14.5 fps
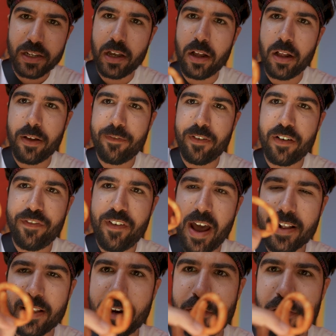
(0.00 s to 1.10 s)
Fun
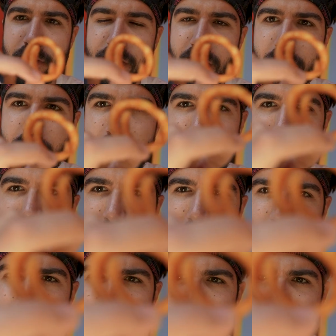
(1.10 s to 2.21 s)
fact, I don't know if you know this,
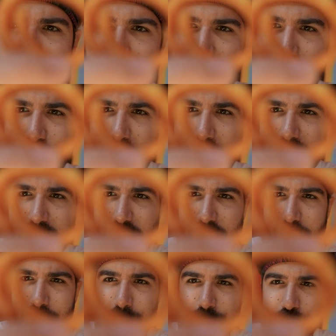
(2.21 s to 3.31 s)
but these fries here,